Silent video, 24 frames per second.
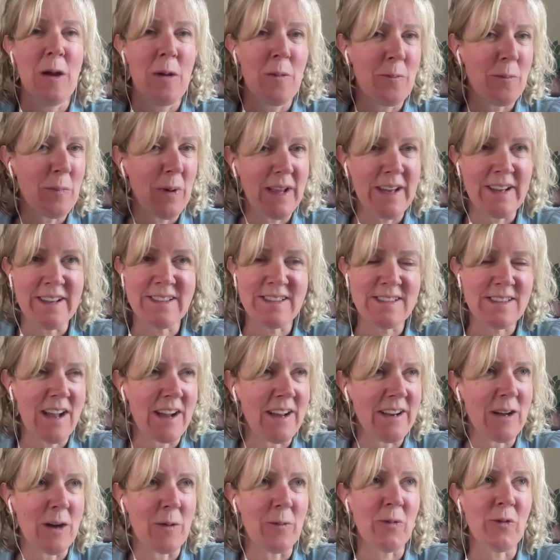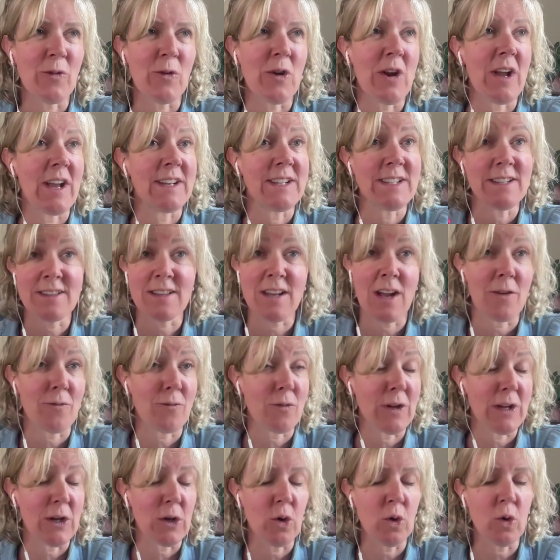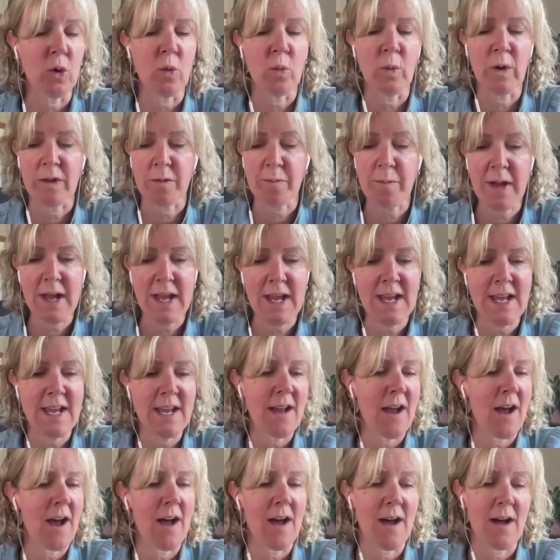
please sign up for a discovery call with me.